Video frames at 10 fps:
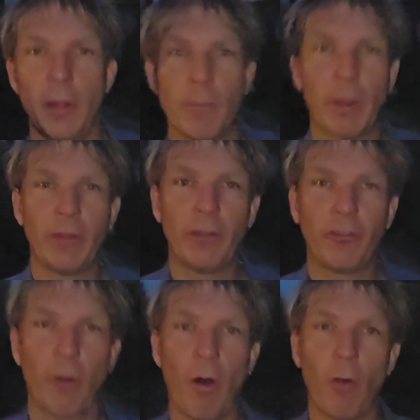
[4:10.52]
By this
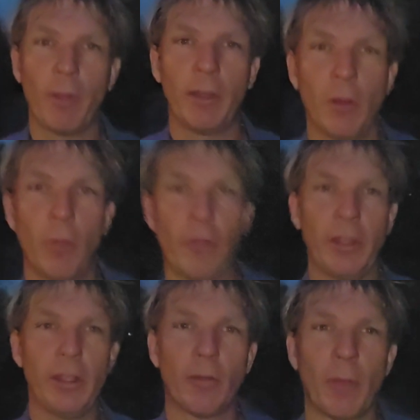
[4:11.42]
shall all men know that
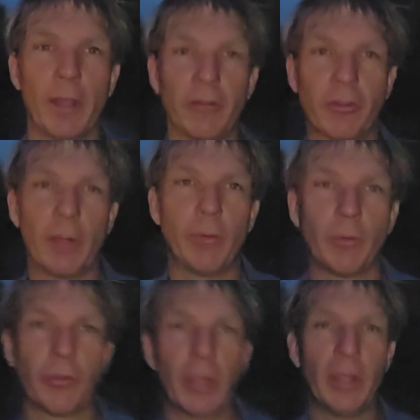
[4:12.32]
ye are my
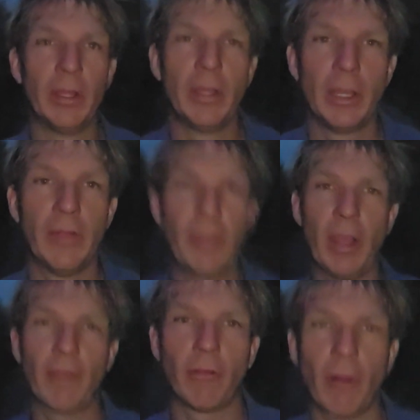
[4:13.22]
disciples, if ye
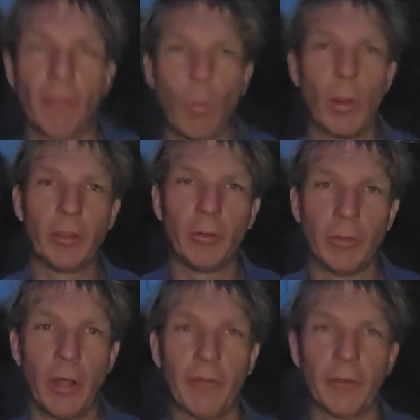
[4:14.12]
have love one to
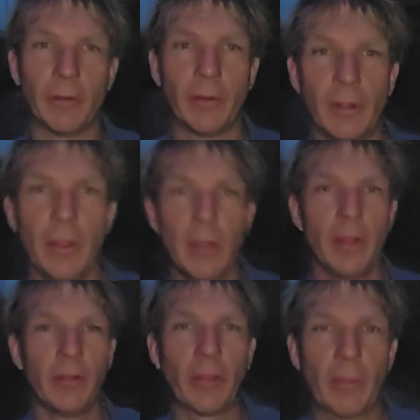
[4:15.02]
another.
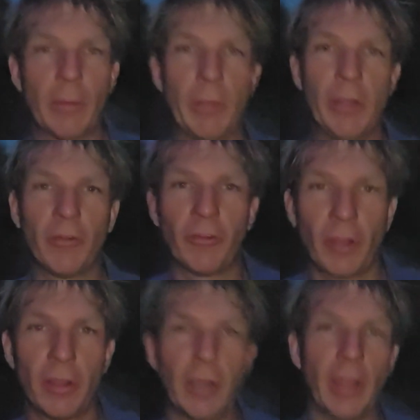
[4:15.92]
Simon Peter
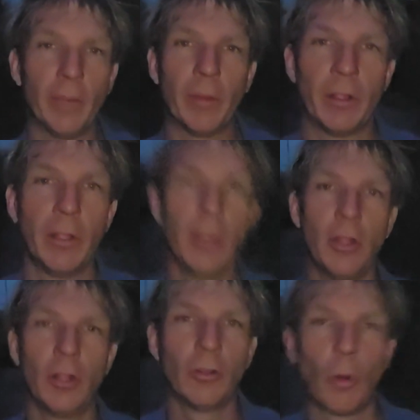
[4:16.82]
said unto him,
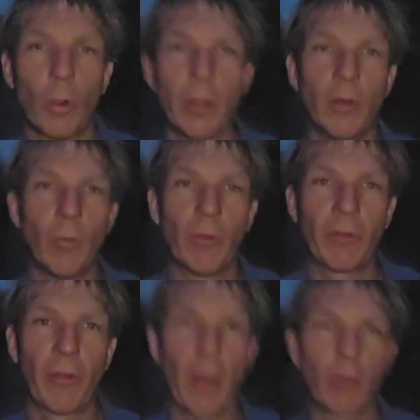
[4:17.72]
Lord,
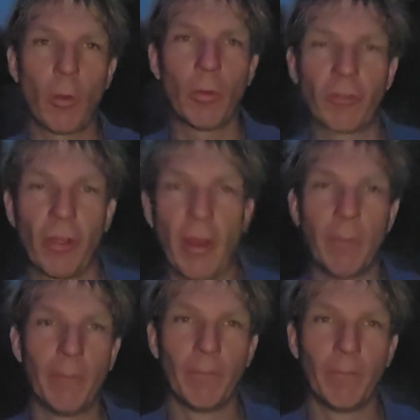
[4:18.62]
whither thou goest thou?